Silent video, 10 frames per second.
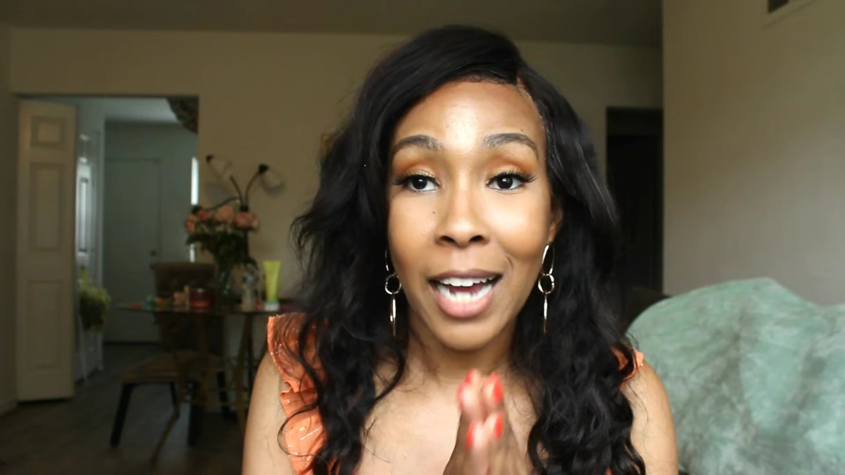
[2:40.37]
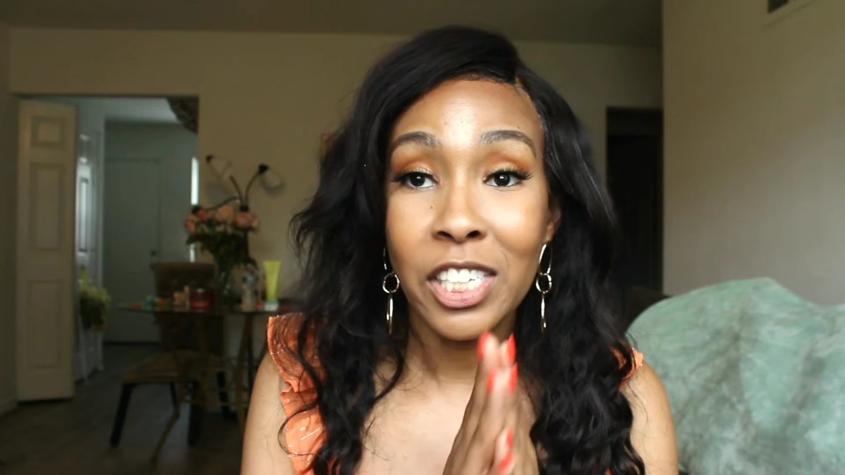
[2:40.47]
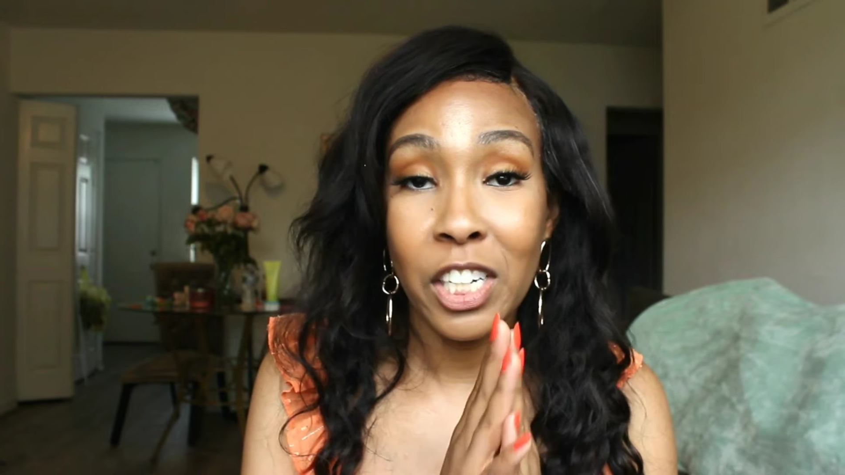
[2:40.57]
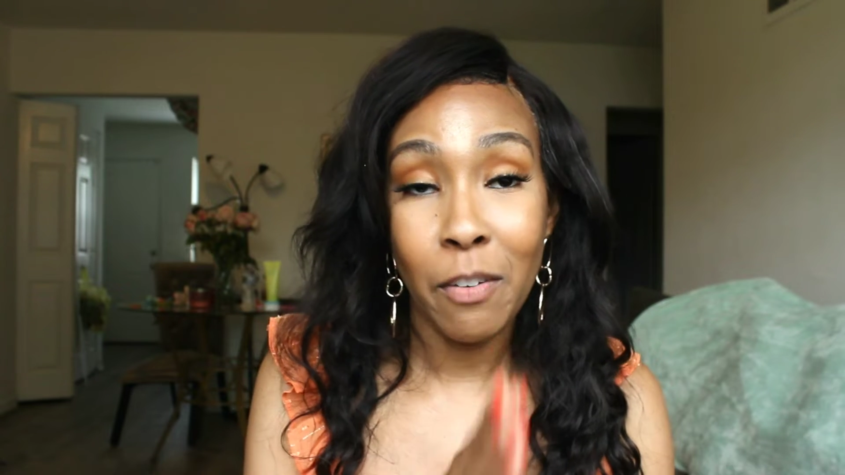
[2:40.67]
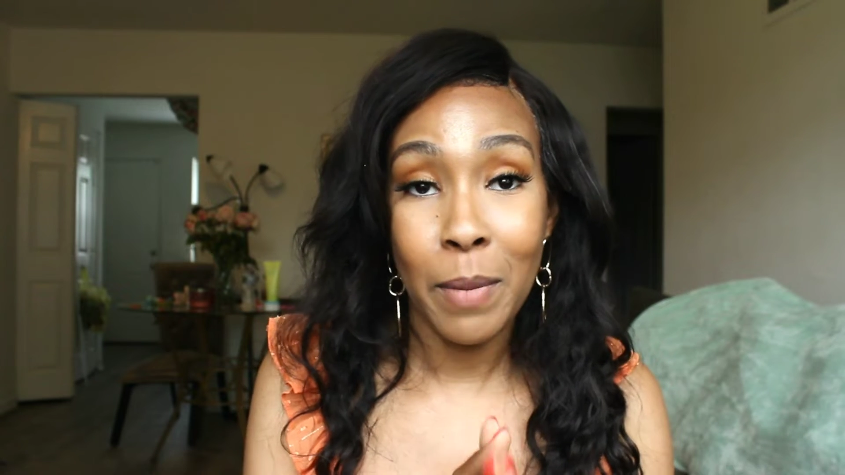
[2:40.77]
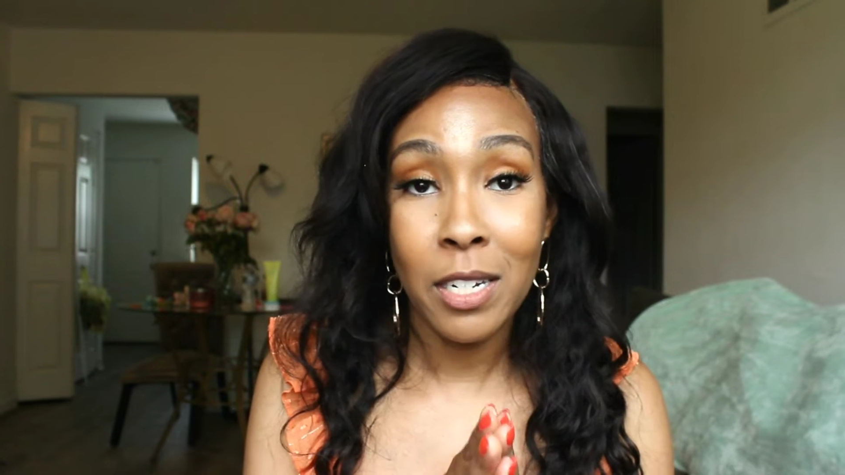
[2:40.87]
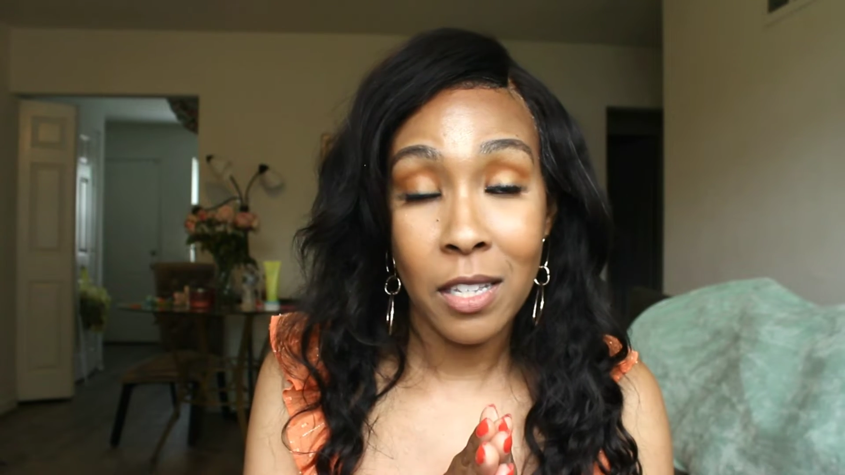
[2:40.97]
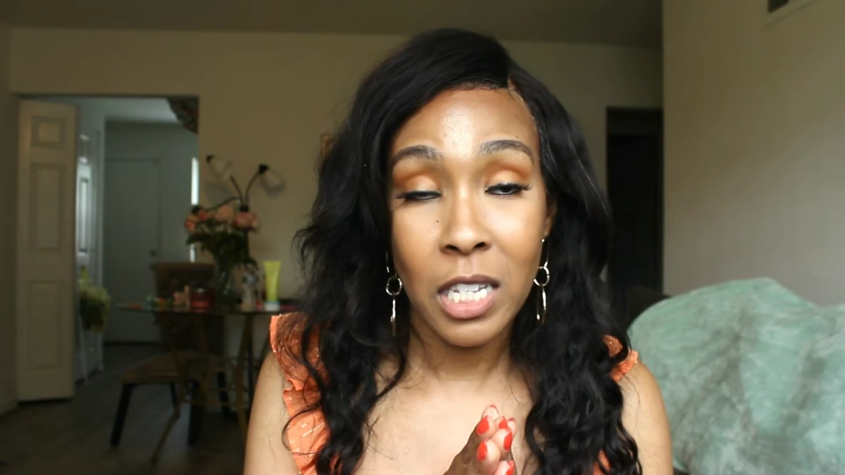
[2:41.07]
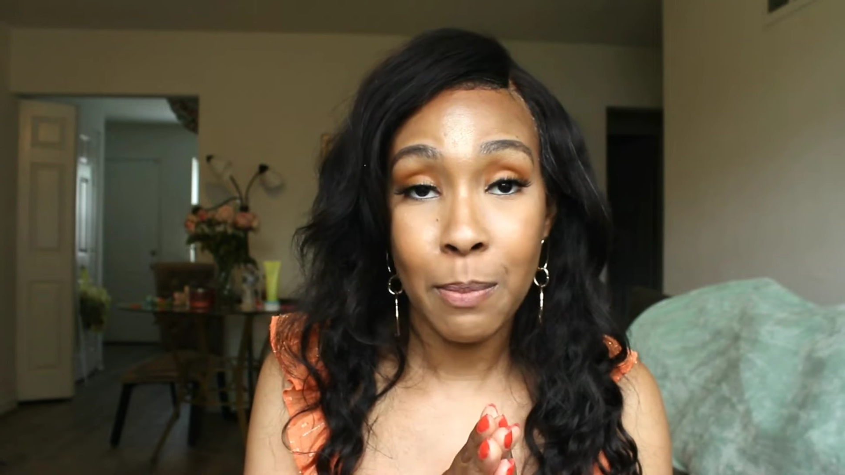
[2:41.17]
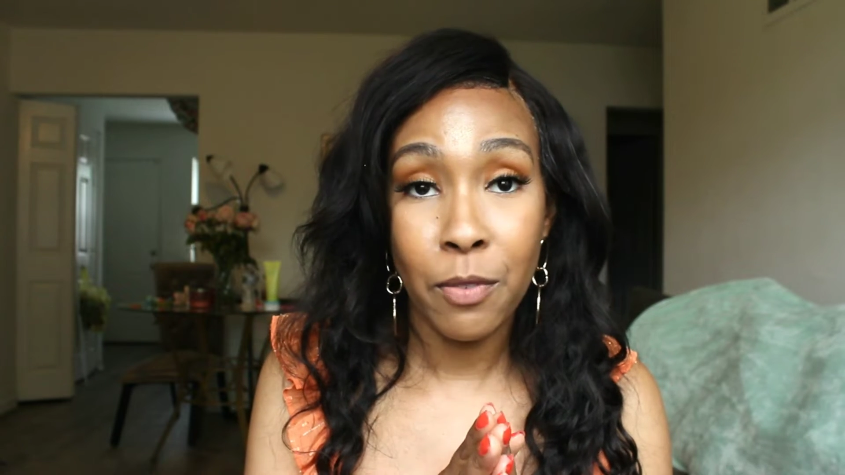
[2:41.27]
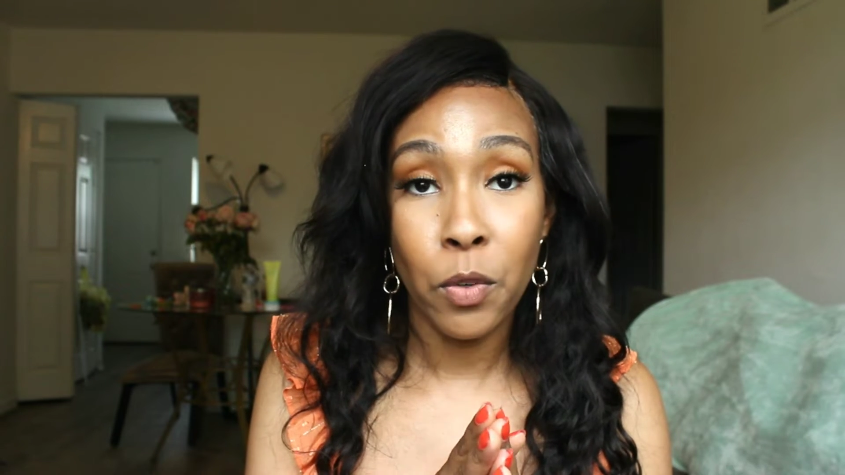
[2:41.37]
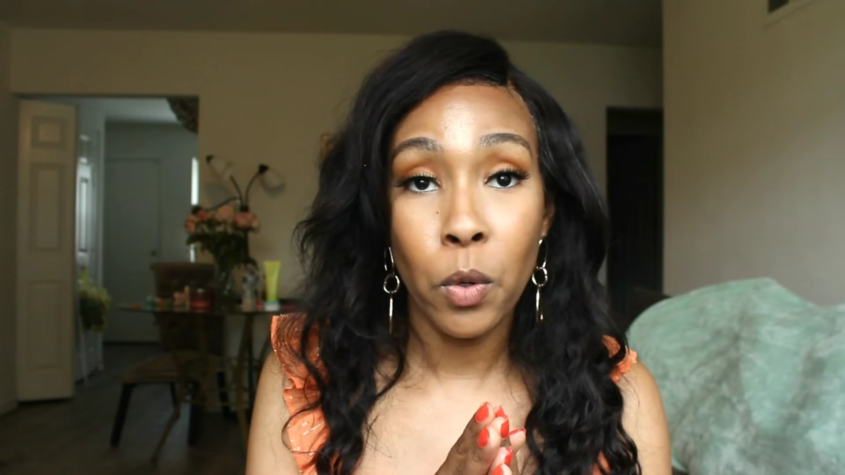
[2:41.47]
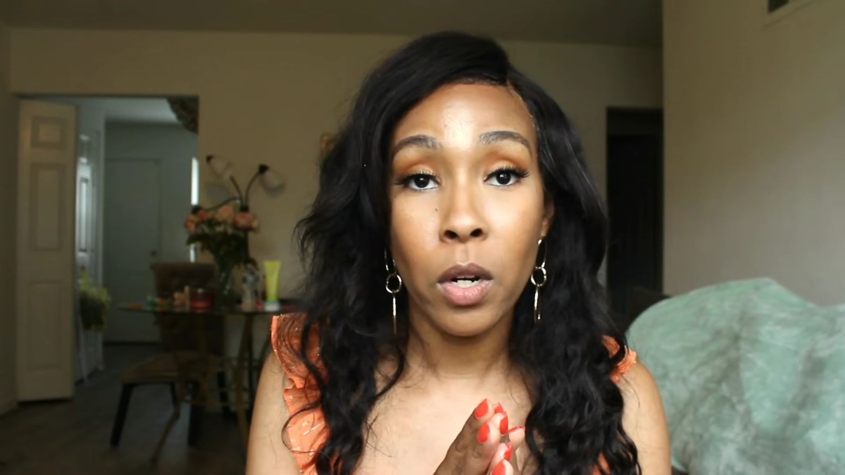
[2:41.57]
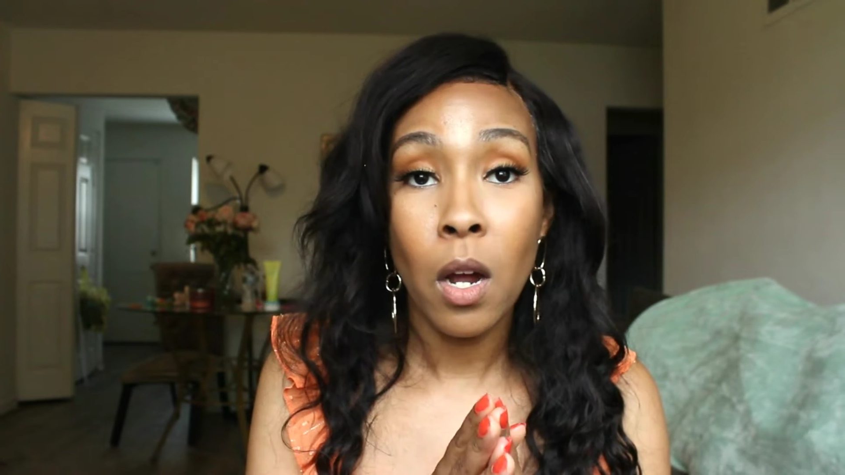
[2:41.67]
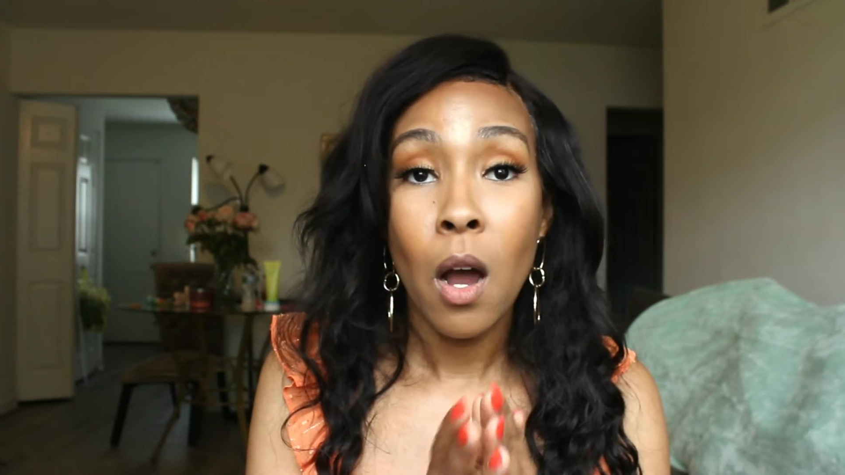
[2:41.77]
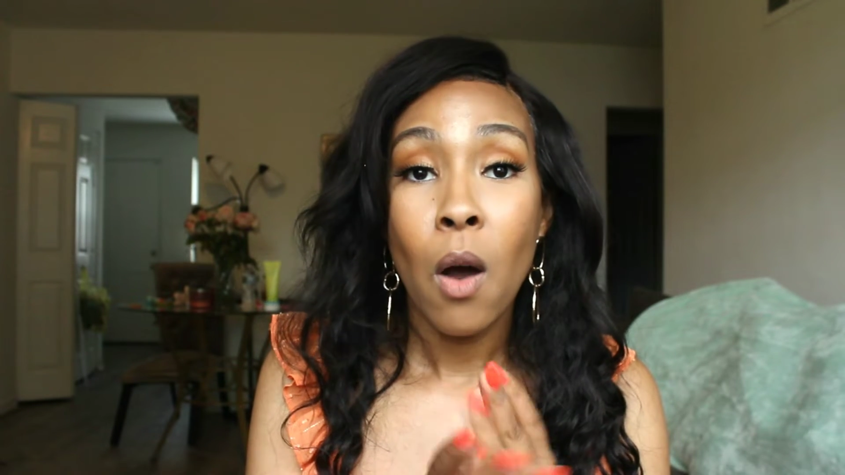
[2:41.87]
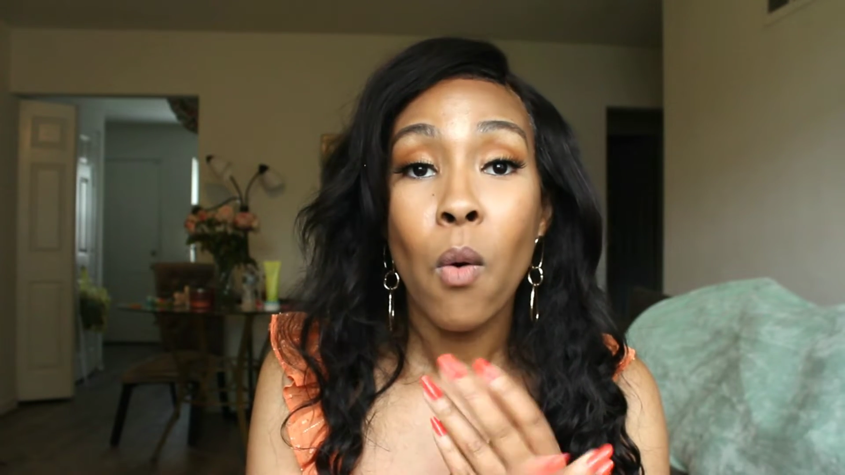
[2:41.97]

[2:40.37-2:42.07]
I should have mentioned this before,